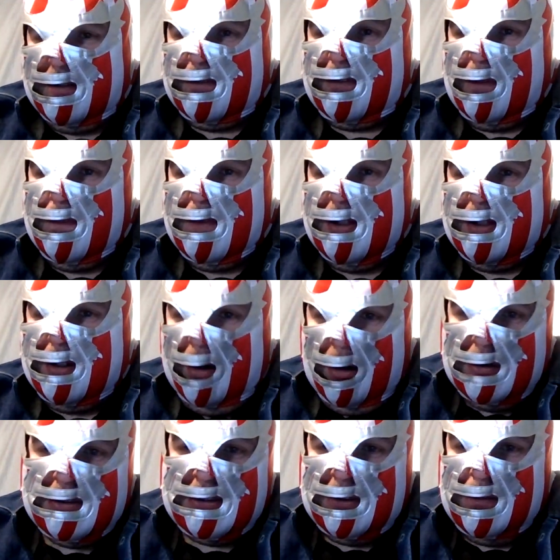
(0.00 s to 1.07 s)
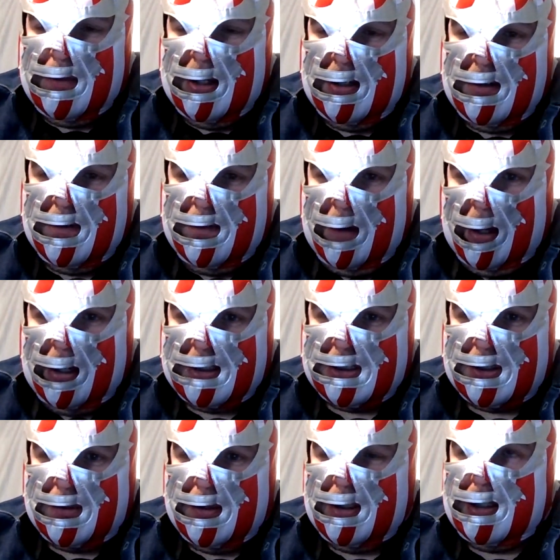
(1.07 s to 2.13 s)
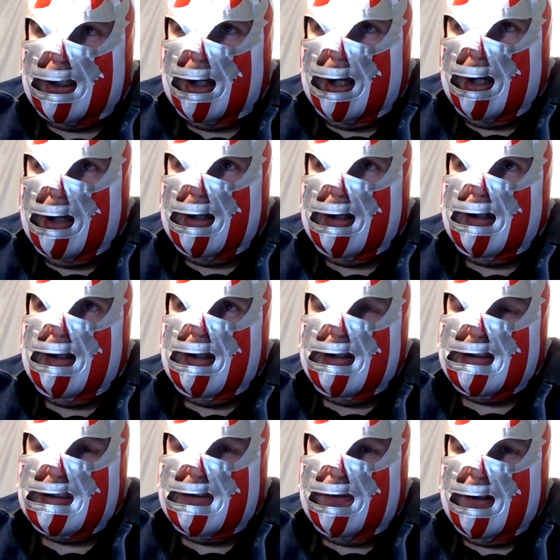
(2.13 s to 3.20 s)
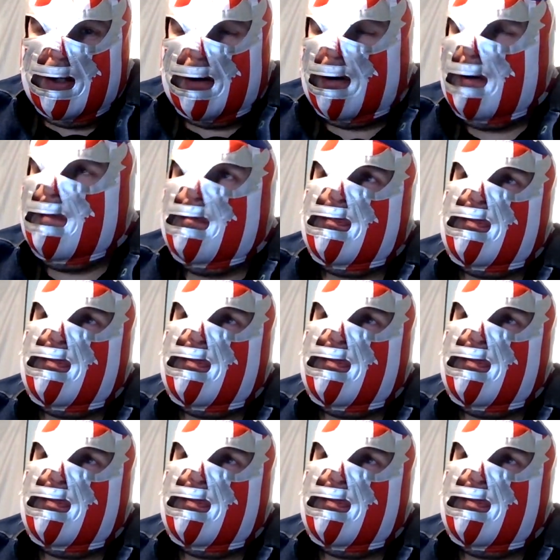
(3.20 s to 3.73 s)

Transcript: from the console manufacturing sphere.